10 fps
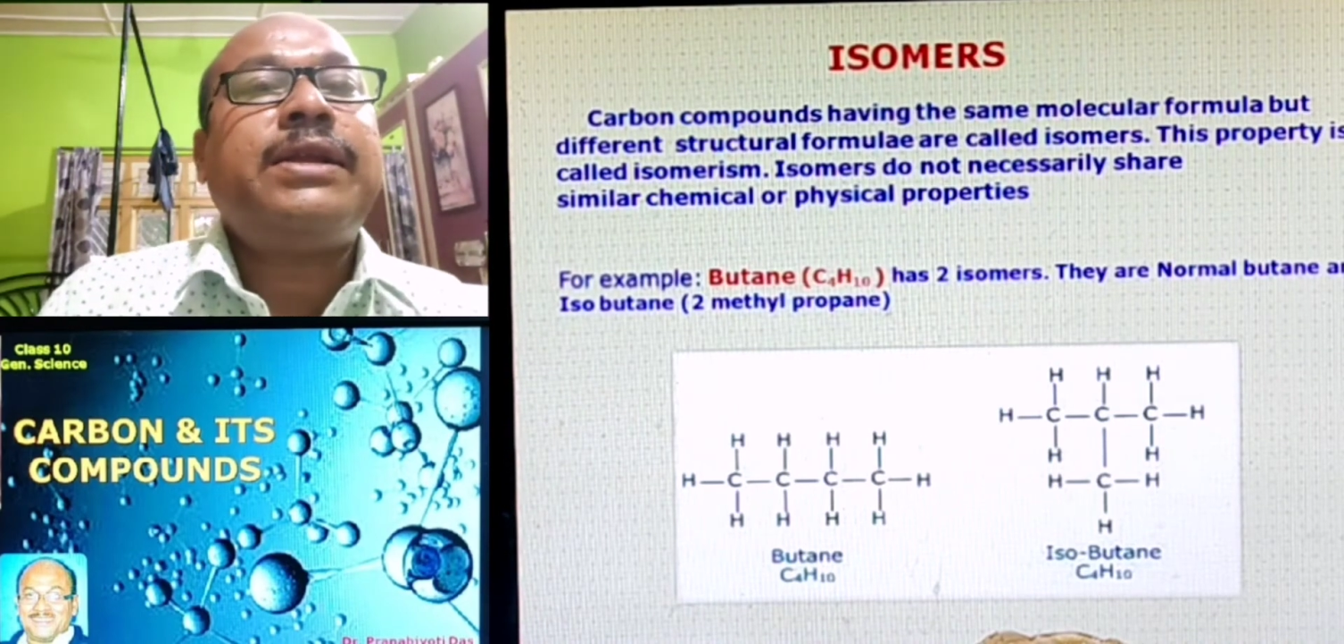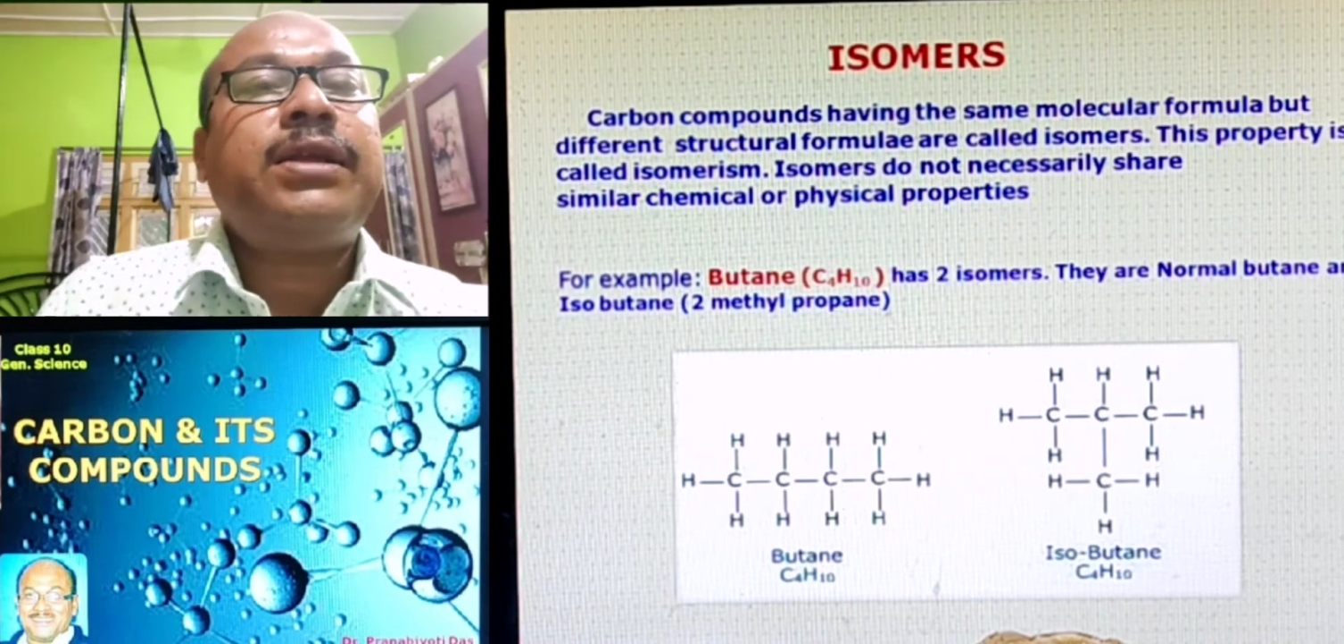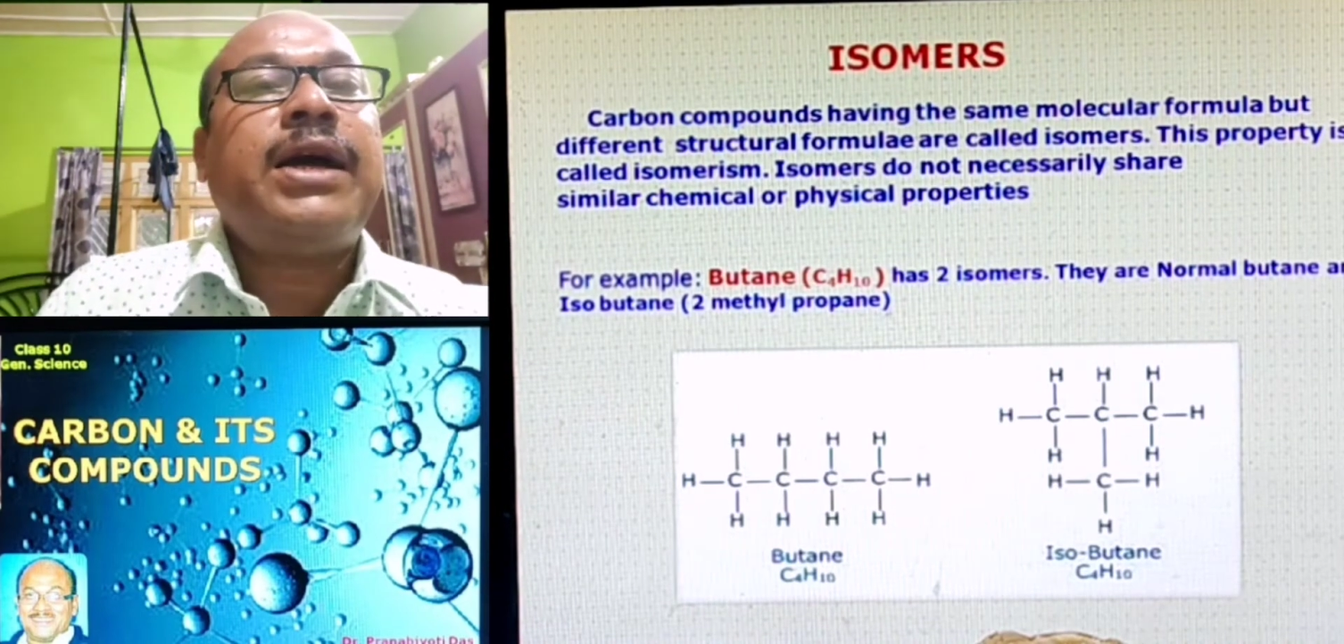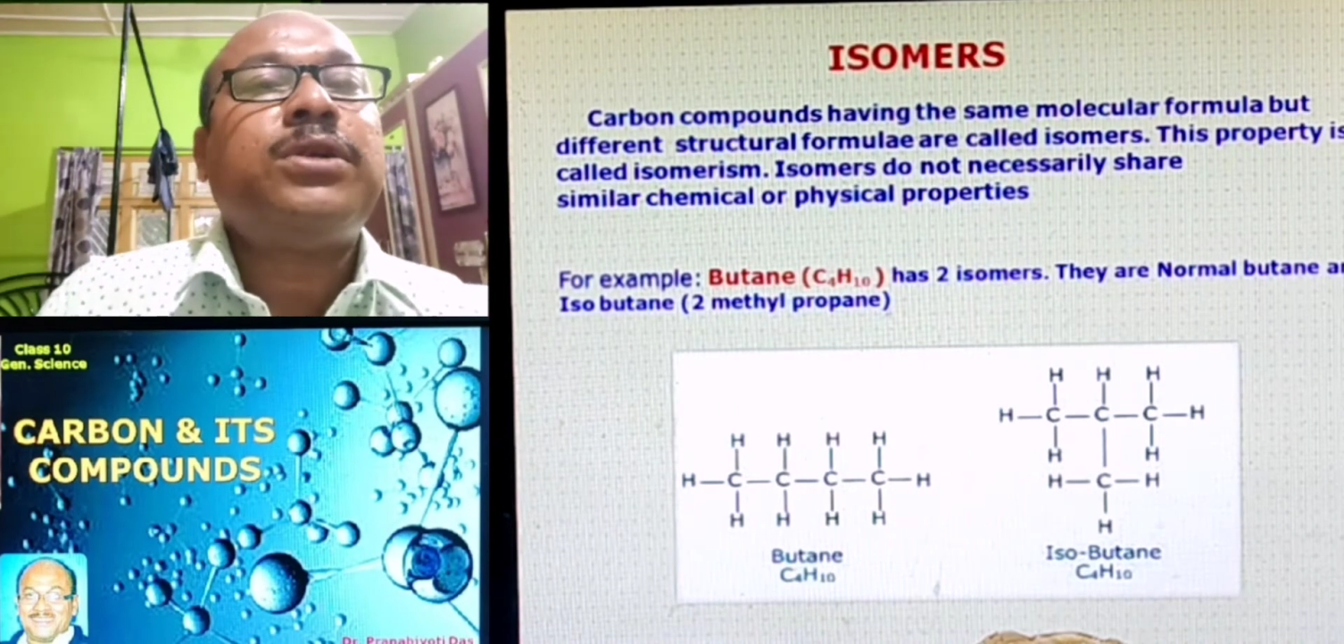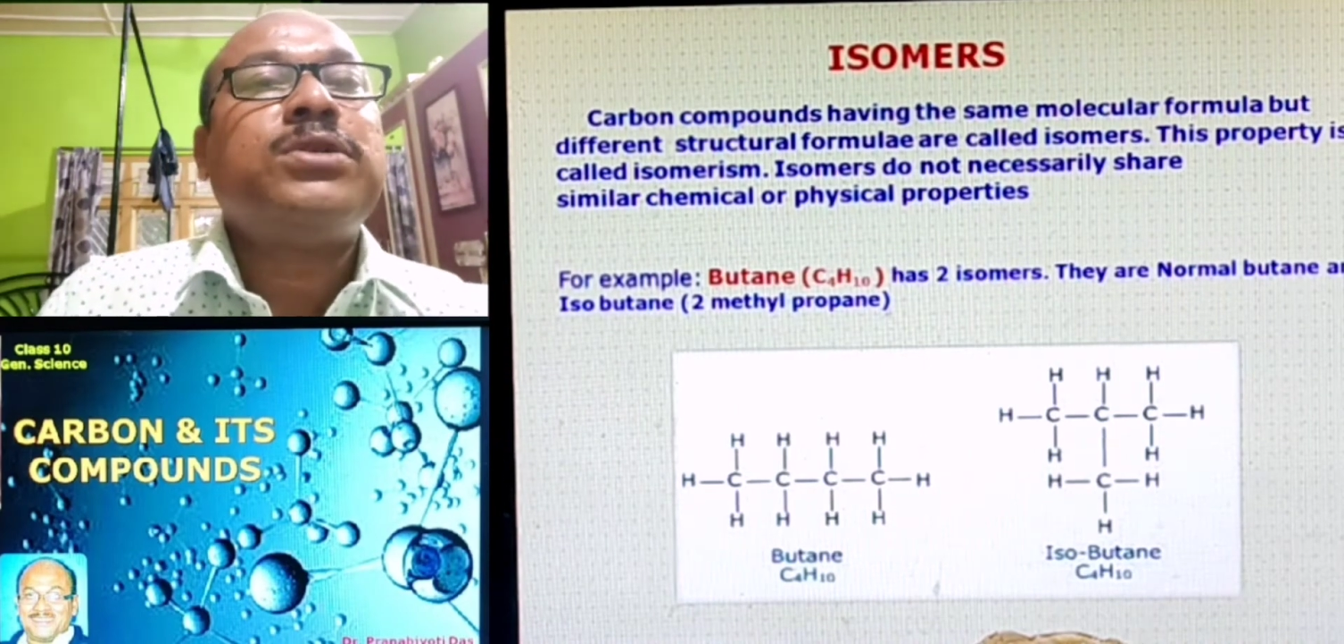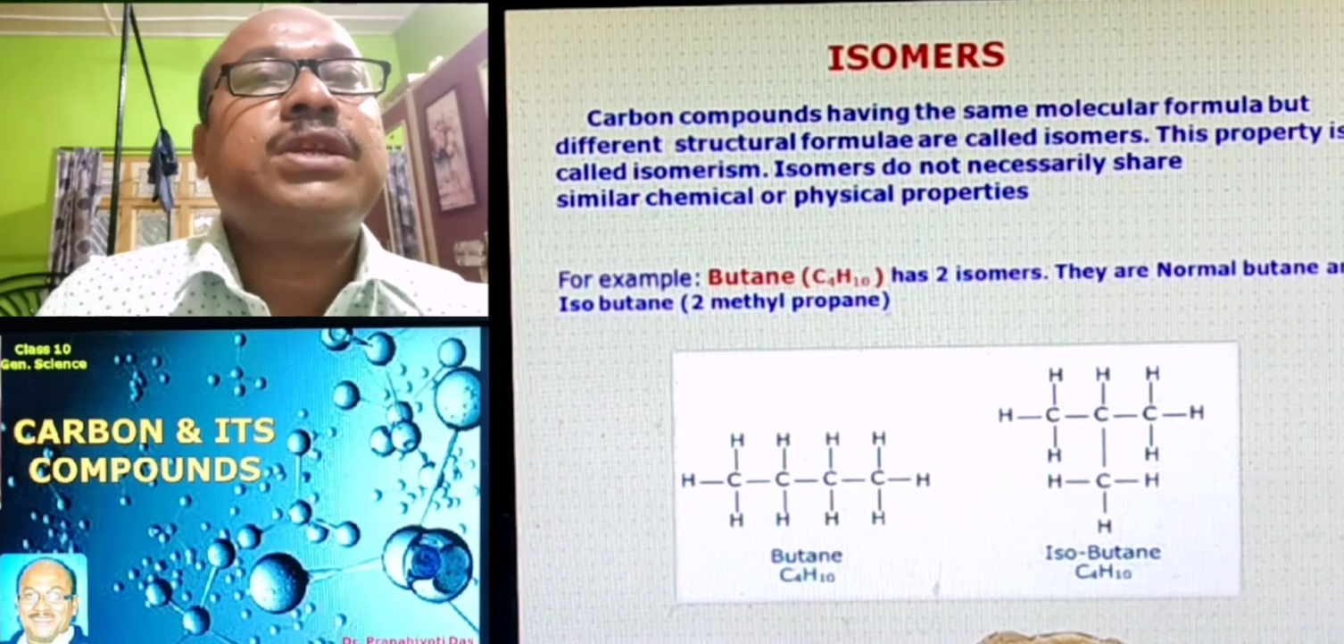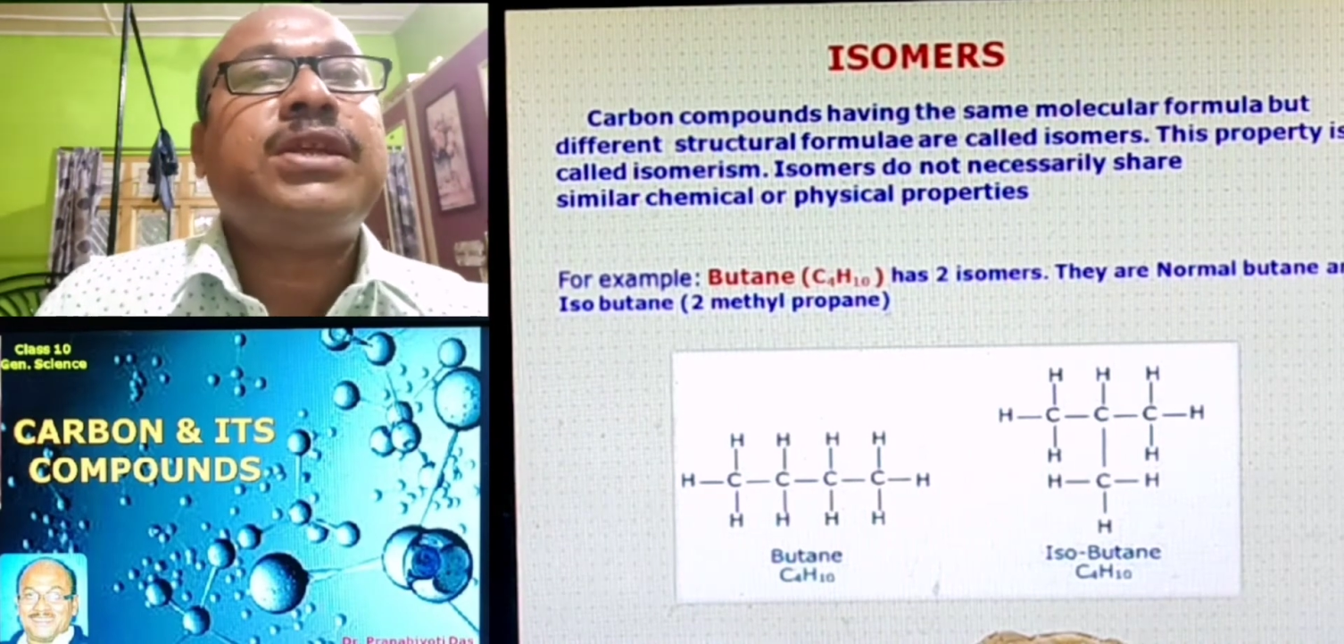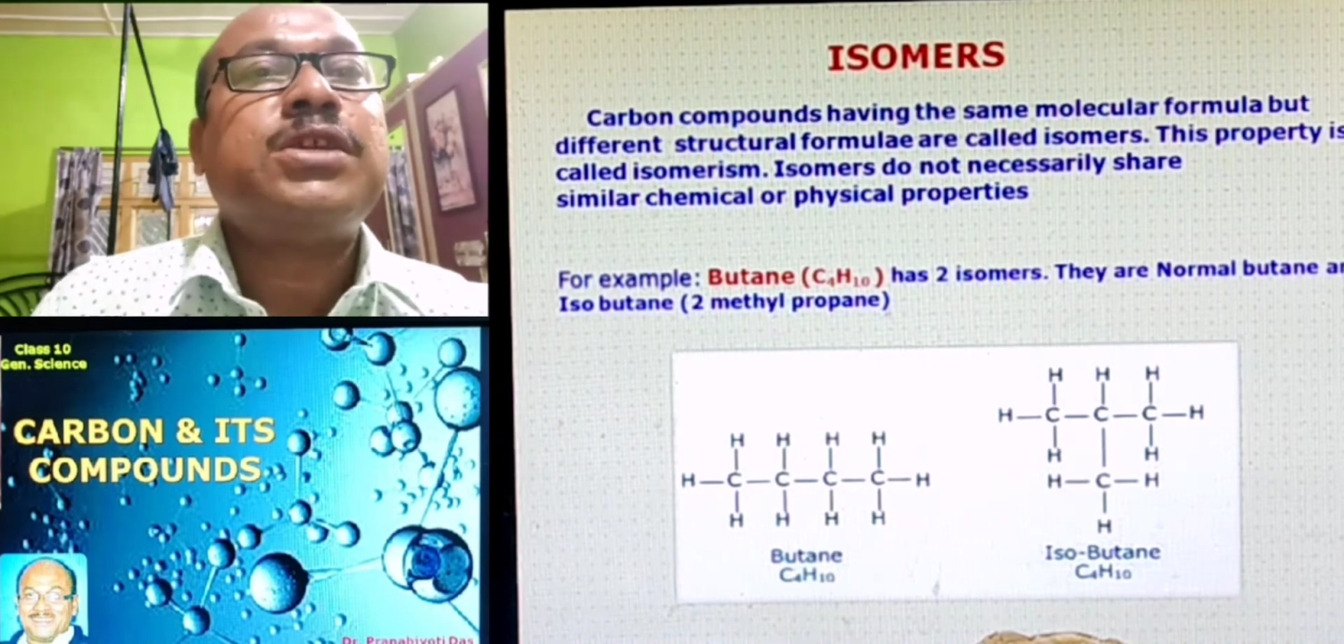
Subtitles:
hydrogen